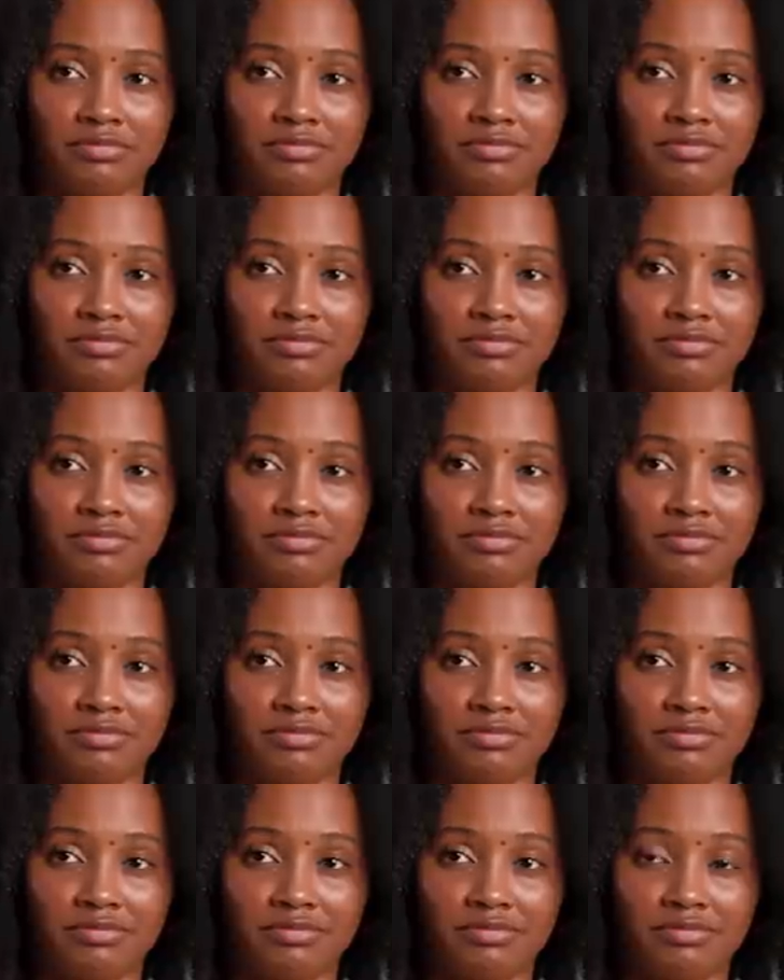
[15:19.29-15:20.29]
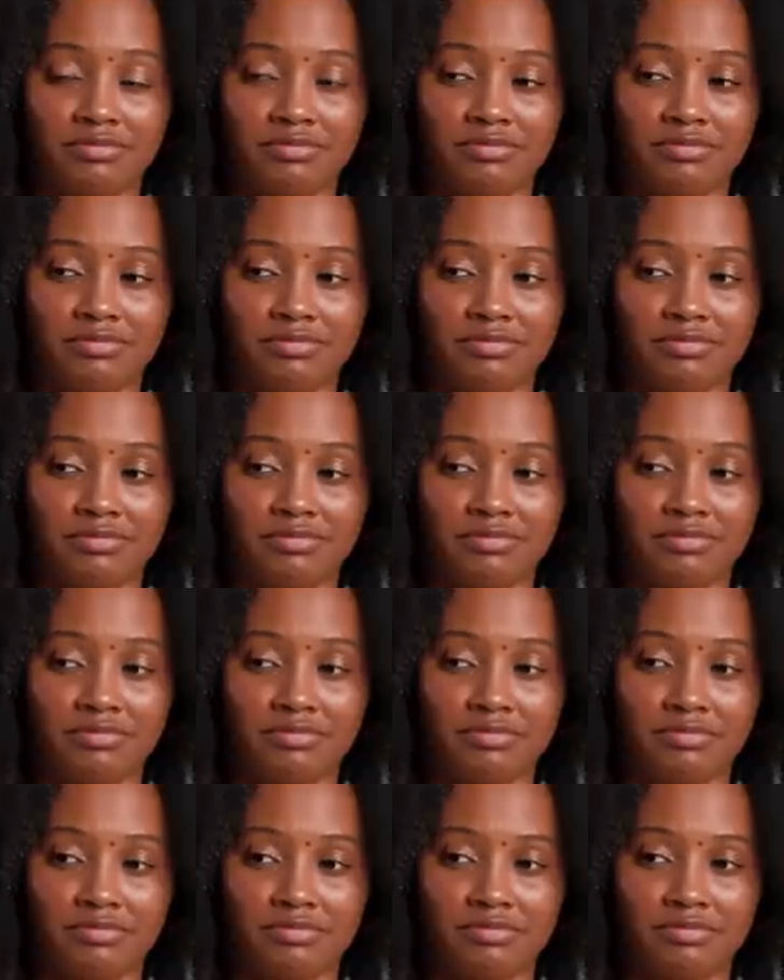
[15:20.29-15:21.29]

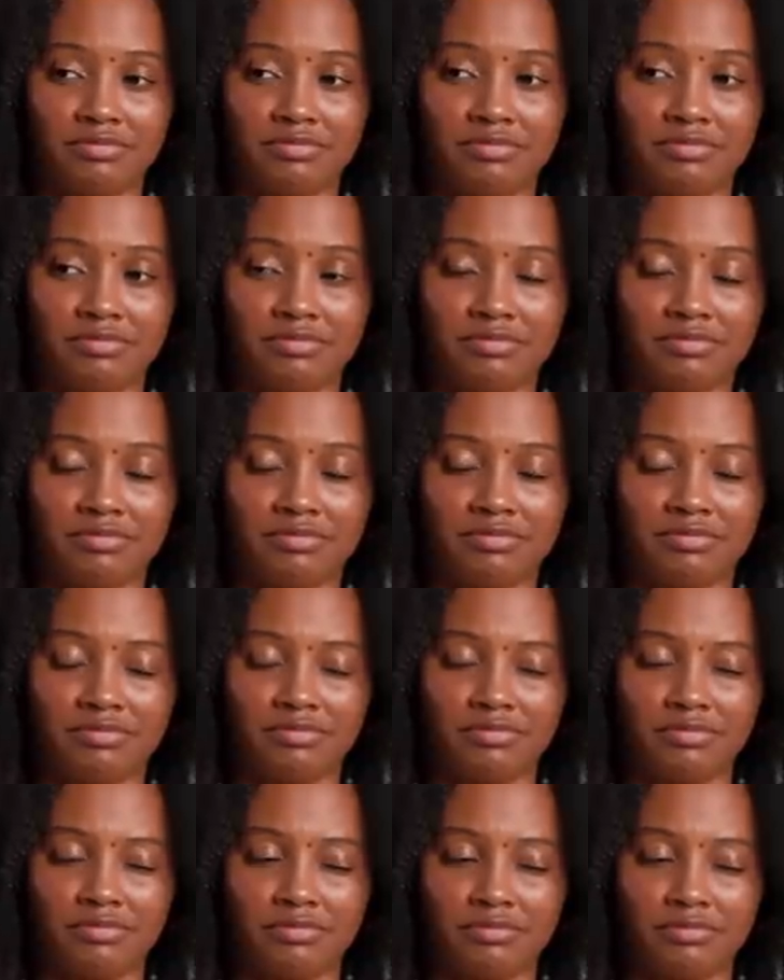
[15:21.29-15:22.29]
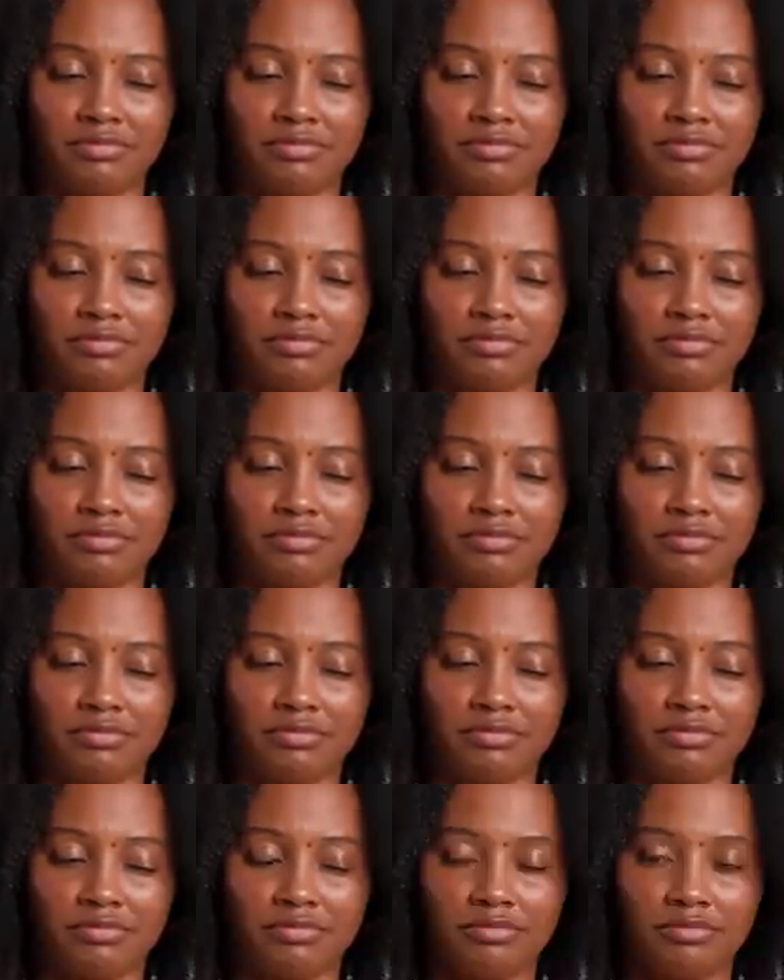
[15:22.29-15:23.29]

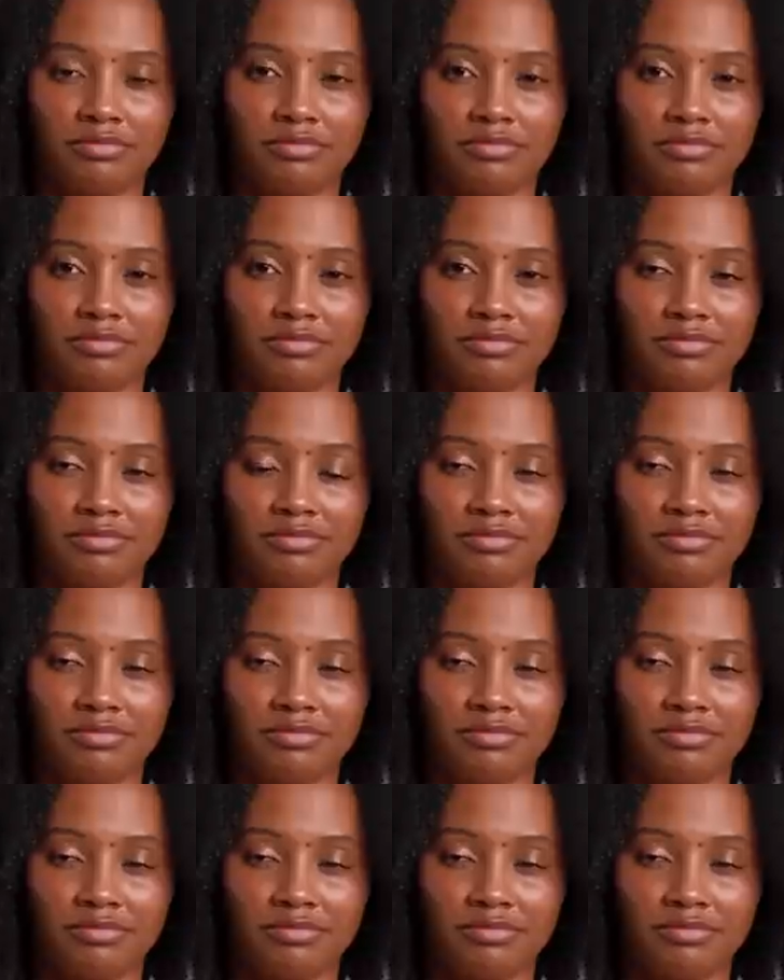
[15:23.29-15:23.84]
No one is speaking in this clip.